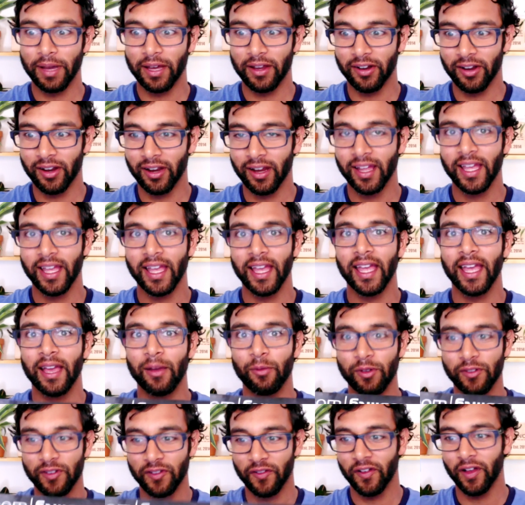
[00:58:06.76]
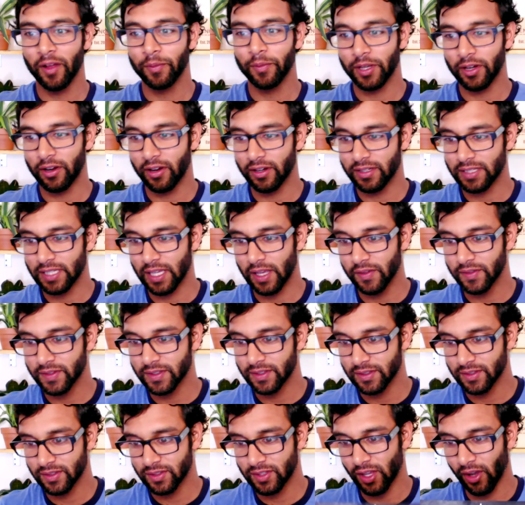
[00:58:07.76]
better, and we've developed it
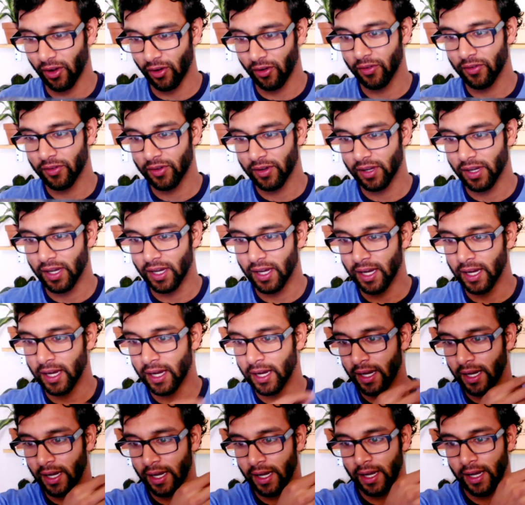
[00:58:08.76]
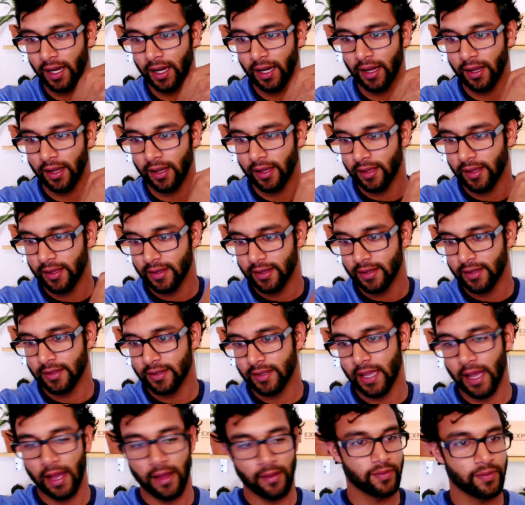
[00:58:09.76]
ourselves. So,
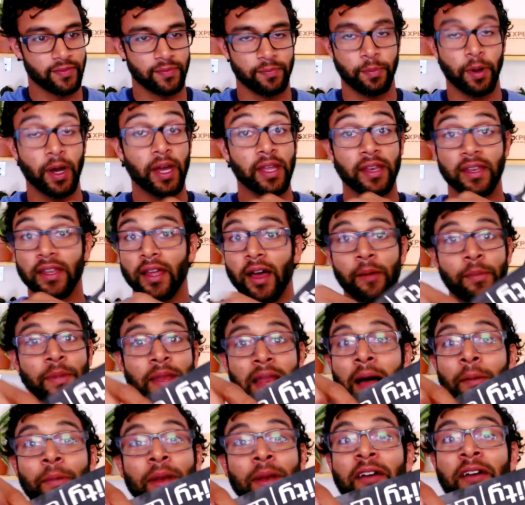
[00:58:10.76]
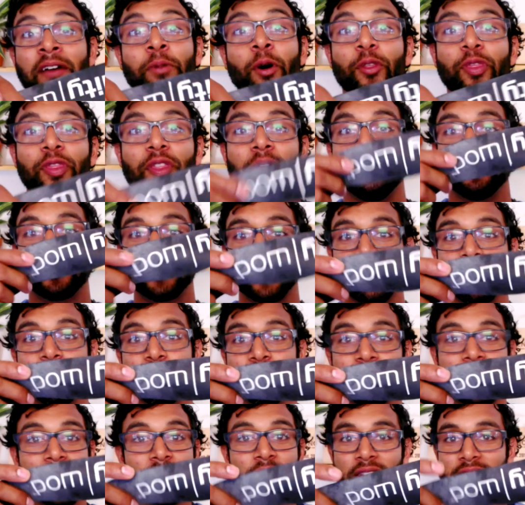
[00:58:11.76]
yeah. But, I mean, I'm going to have both of them, so
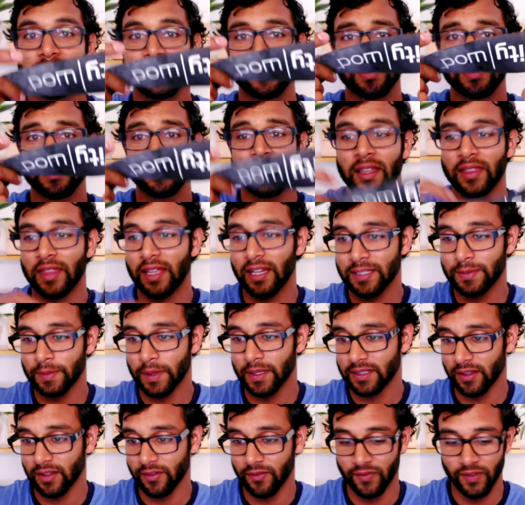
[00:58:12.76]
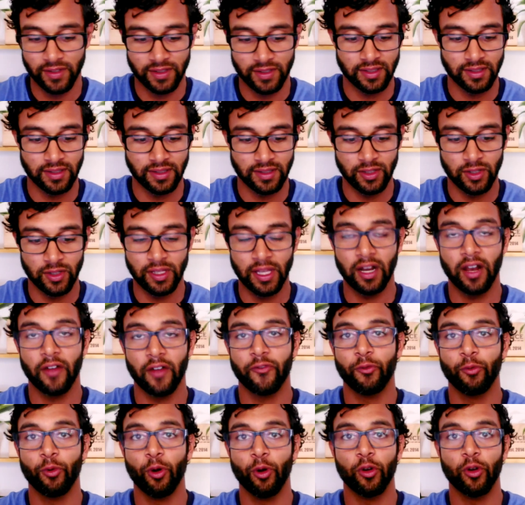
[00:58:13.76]
get this. This is not that expensive. You can get
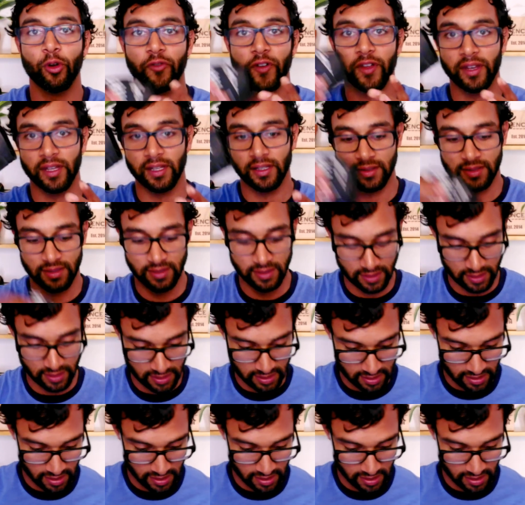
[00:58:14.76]
off Rogue Fitness.